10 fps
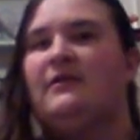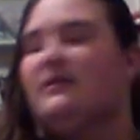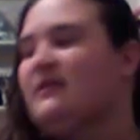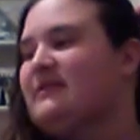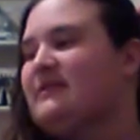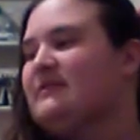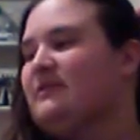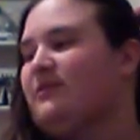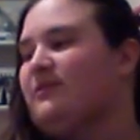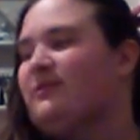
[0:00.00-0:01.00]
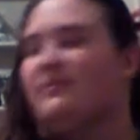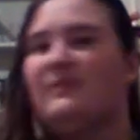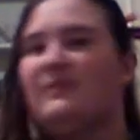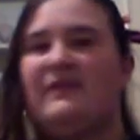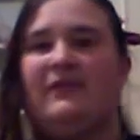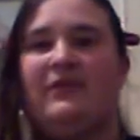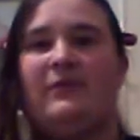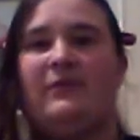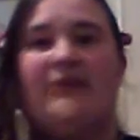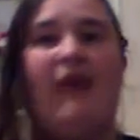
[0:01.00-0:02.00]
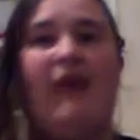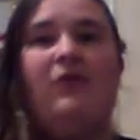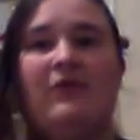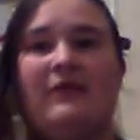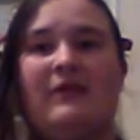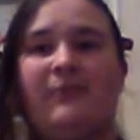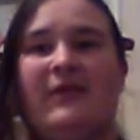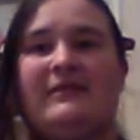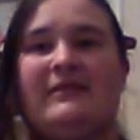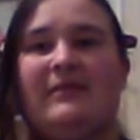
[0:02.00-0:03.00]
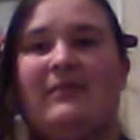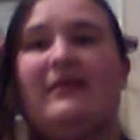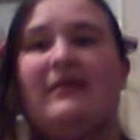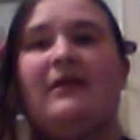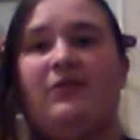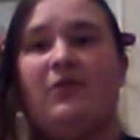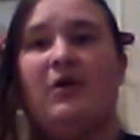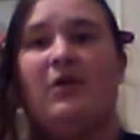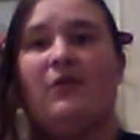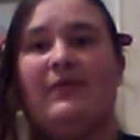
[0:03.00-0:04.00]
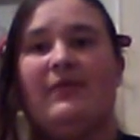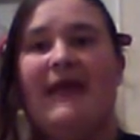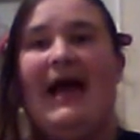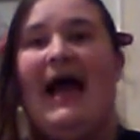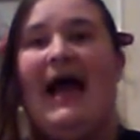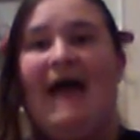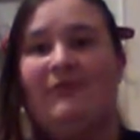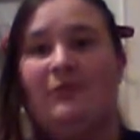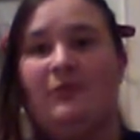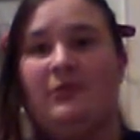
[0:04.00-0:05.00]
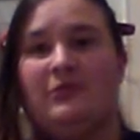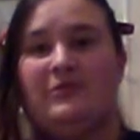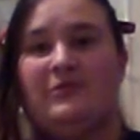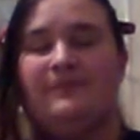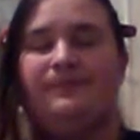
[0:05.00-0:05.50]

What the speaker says: this little series, which I will explain something that goes along with that afterwards.